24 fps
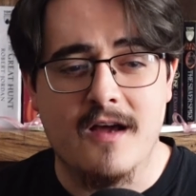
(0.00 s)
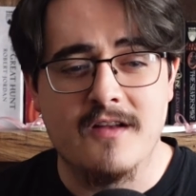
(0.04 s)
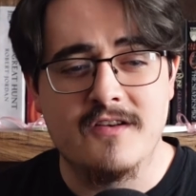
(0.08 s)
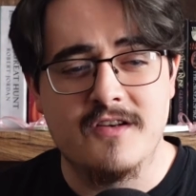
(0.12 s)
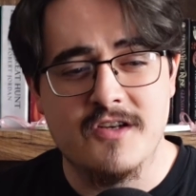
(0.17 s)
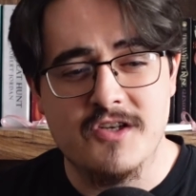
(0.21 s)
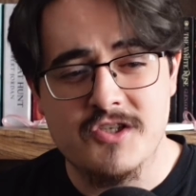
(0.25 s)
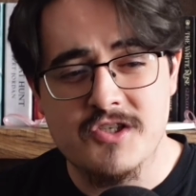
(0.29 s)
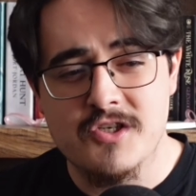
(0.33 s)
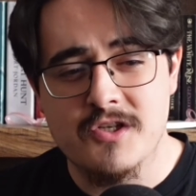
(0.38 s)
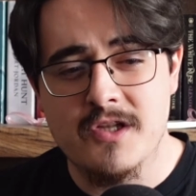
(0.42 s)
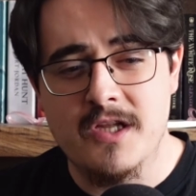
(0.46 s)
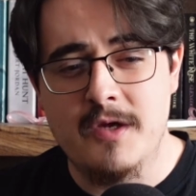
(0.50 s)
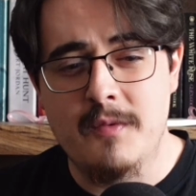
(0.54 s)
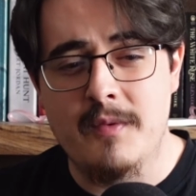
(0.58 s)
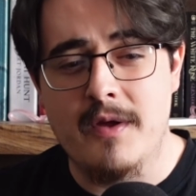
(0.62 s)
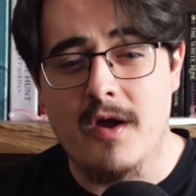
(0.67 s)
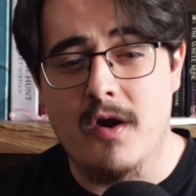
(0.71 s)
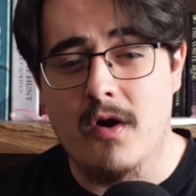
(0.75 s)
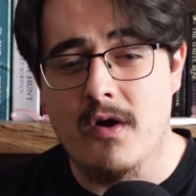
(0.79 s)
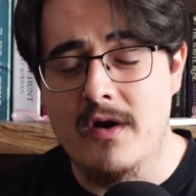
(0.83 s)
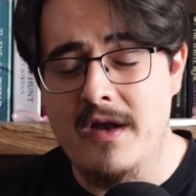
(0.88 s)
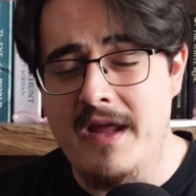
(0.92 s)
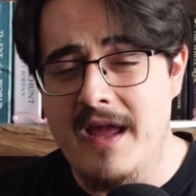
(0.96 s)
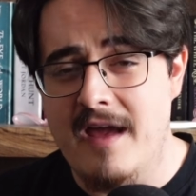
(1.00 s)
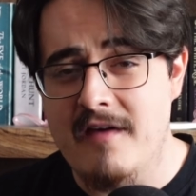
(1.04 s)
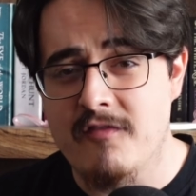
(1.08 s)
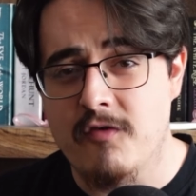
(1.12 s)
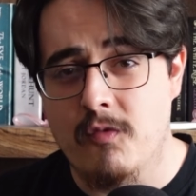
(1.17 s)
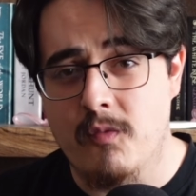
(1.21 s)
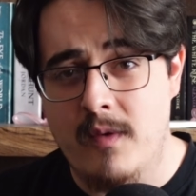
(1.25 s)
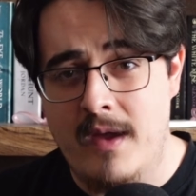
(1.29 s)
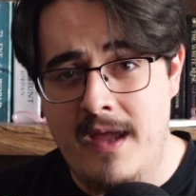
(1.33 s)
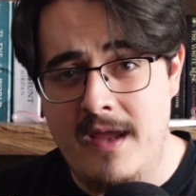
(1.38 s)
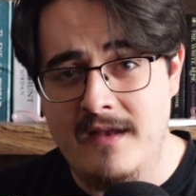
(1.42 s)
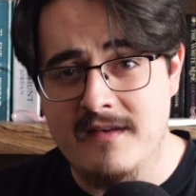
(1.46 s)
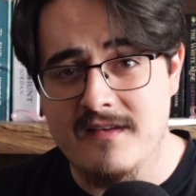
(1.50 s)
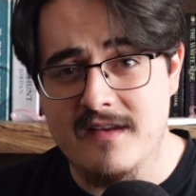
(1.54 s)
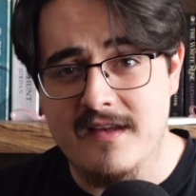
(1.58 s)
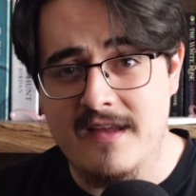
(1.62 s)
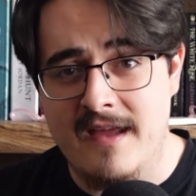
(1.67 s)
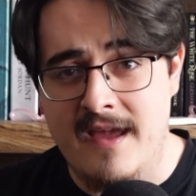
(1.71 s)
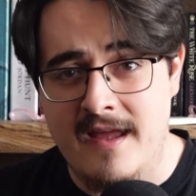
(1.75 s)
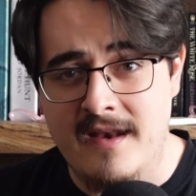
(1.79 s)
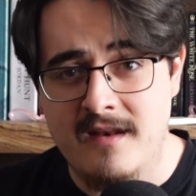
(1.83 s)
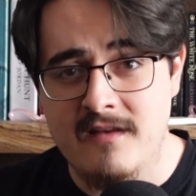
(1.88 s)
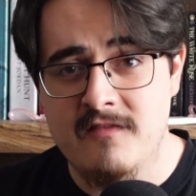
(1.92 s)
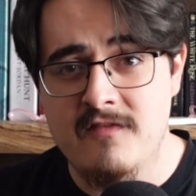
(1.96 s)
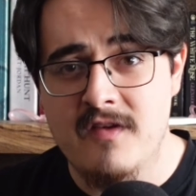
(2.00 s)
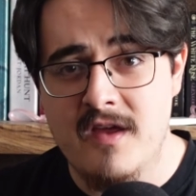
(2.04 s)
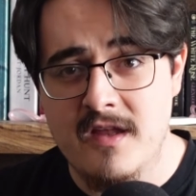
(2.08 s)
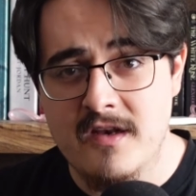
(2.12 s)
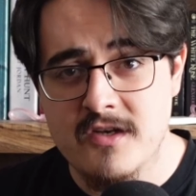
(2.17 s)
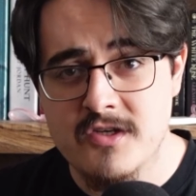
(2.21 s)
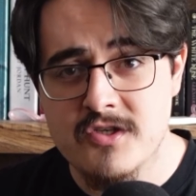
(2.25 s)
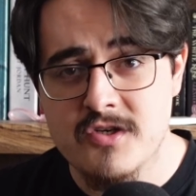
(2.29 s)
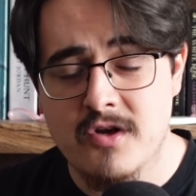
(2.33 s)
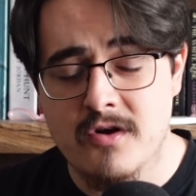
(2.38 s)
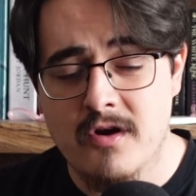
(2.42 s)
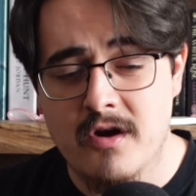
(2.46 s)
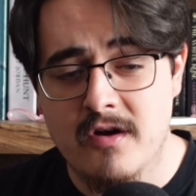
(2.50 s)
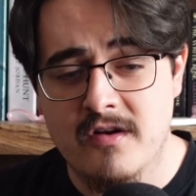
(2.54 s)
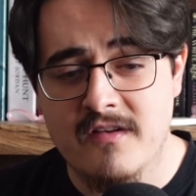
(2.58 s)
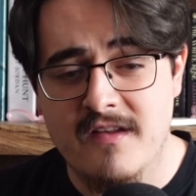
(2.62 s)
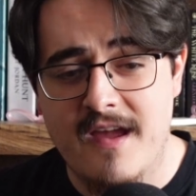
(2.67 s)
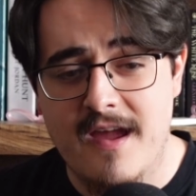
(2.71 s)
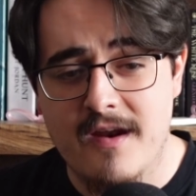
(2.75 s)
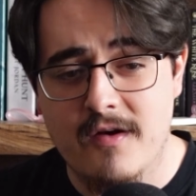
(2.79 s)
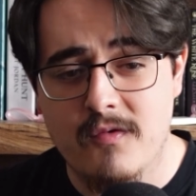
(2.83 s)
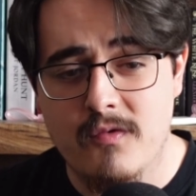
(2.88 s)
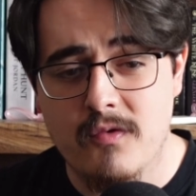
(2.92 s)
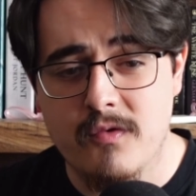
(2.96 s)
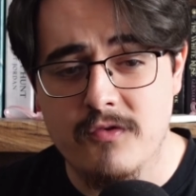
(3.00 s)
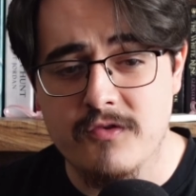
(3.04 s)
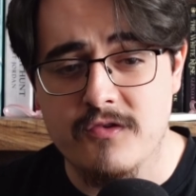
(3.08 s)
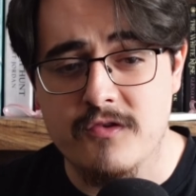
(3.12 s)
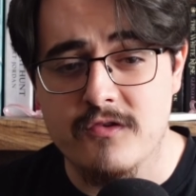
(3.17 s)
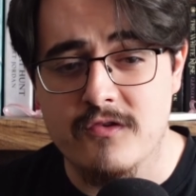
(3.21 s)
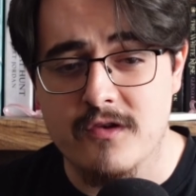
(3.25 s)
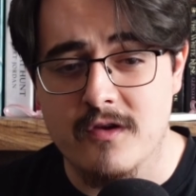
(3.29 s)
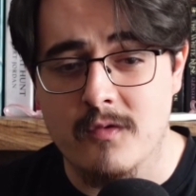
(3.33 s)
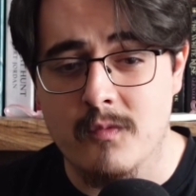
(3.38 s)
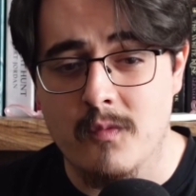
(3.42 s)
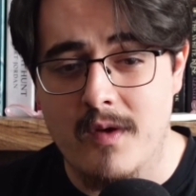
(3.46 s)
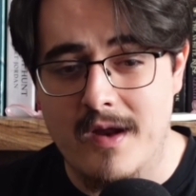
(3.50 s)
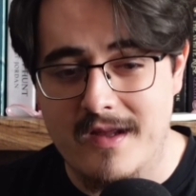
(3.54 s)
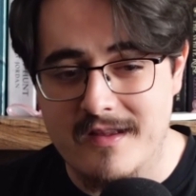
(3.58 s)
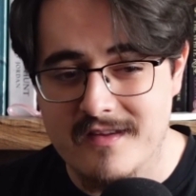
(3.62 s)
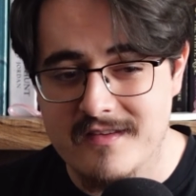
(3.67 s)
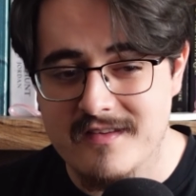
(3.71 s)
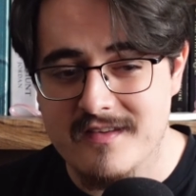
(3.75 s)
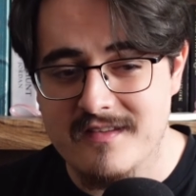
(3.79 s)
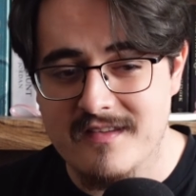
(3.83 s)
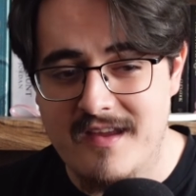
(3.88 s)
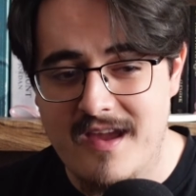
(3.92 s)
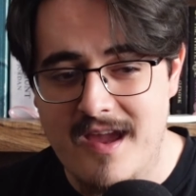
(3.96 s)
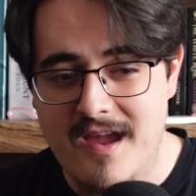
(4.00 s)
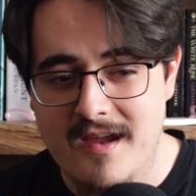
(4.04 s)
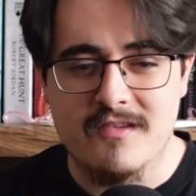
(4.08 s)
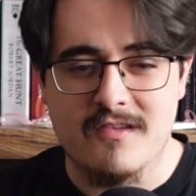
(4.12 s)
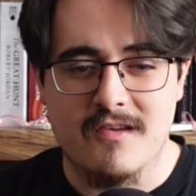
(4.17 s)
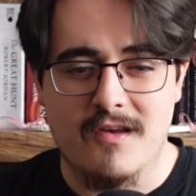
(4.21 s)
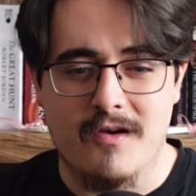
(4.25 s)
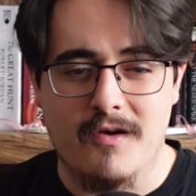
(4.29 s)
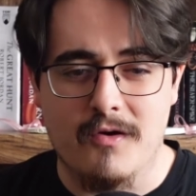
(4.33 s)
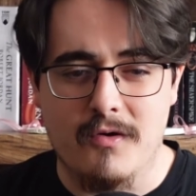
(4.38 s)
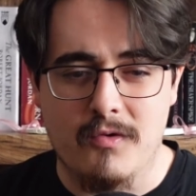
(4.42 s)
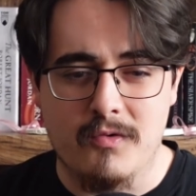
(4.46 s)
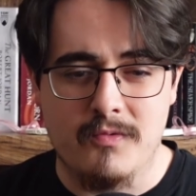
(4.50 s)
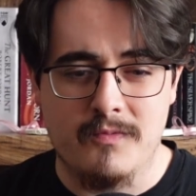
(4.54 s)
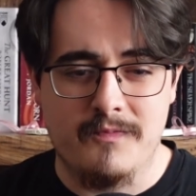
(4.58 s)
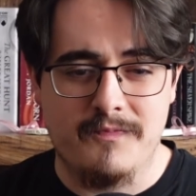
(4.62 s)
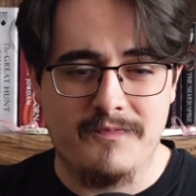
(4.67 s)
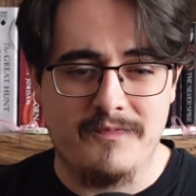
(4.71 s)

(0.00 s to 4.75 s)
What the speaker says: Additionally, we already have a way to get advantage on our attack rolls using reckless attack, so